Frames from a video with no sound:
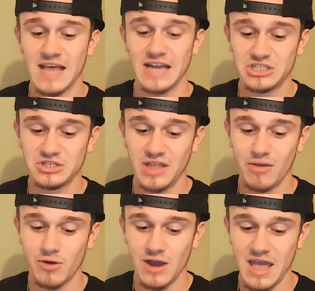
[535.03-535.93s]
Last year, they
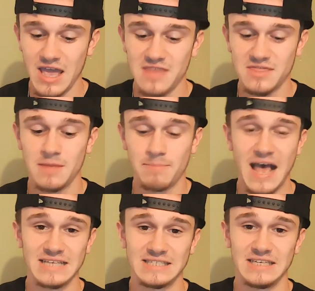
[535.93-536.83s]
were 8th in
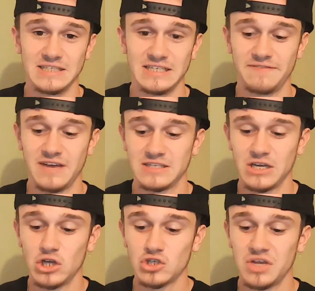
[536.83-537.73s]
passing defense,
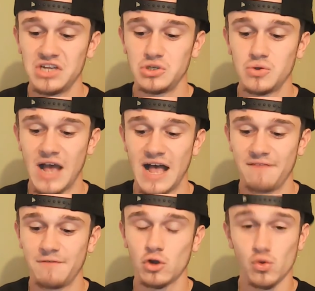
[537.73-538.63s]
so they do
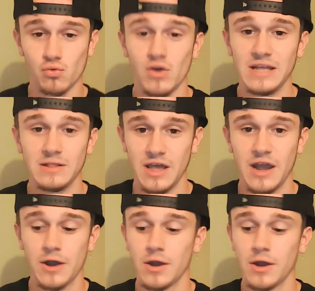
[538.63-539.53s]
have great
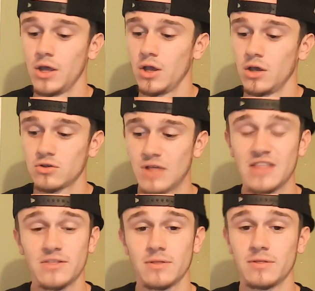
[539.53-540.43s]
there. So
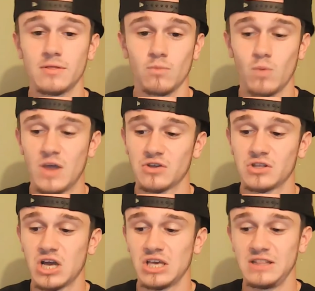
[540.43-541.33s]
that's
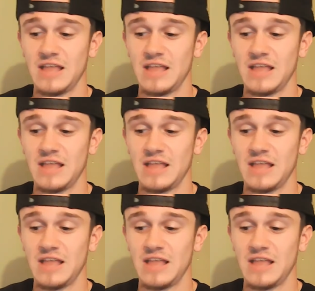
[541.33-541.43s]
Western Kentucky.